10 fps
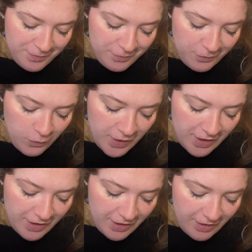
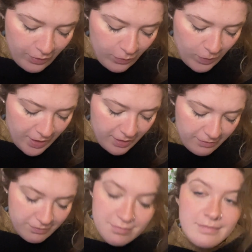we went
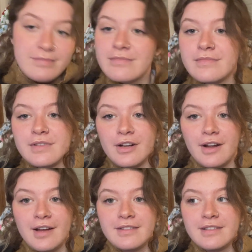and, you know,
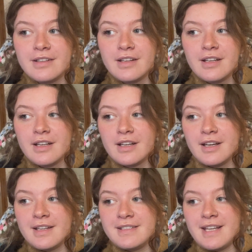had
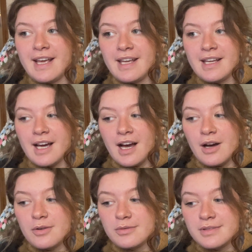a day
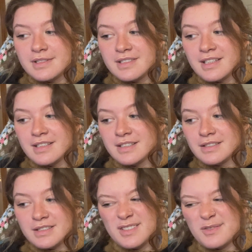out and
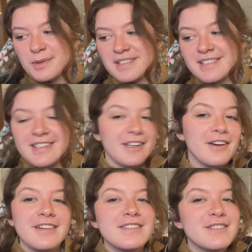just went to the
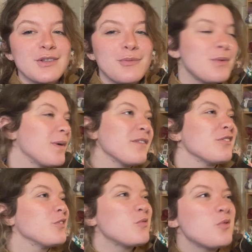yarn shop and went for
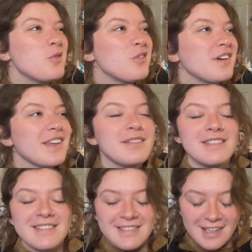a walk. It
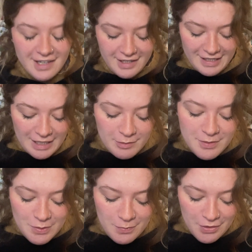was
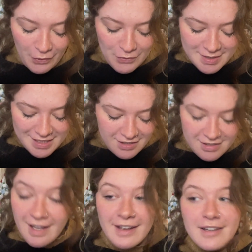super cozy.
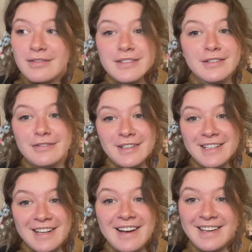Yeah, it was really
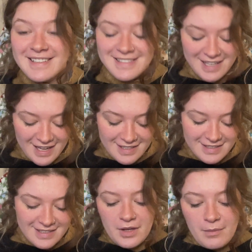nice.
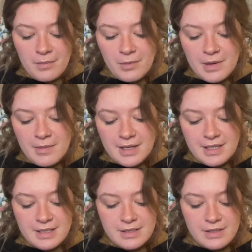And I remember we went
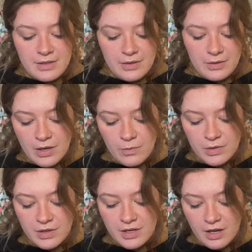into one
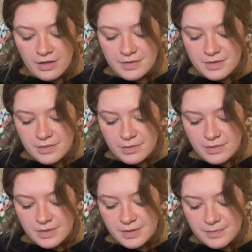of the yarn
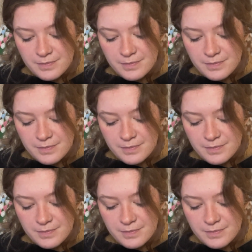stores